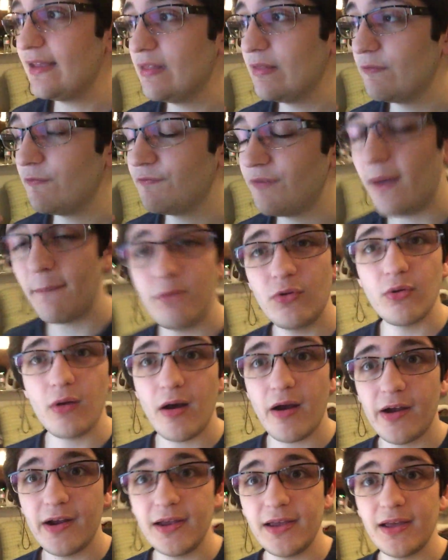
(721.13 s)
in
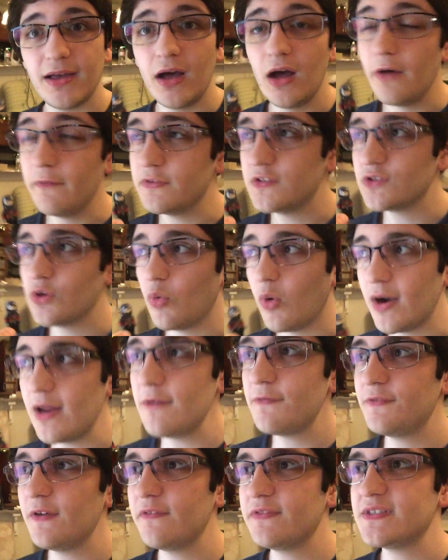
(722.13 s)
February of
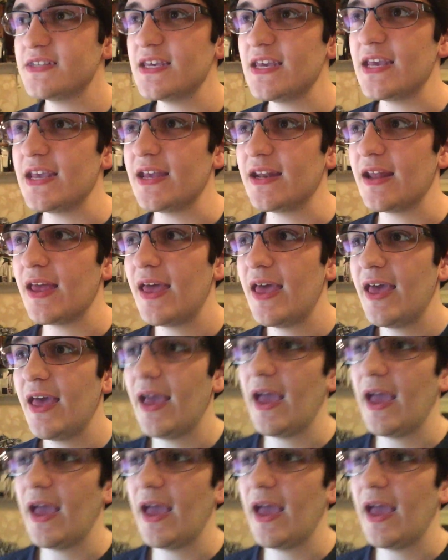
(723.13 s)
2015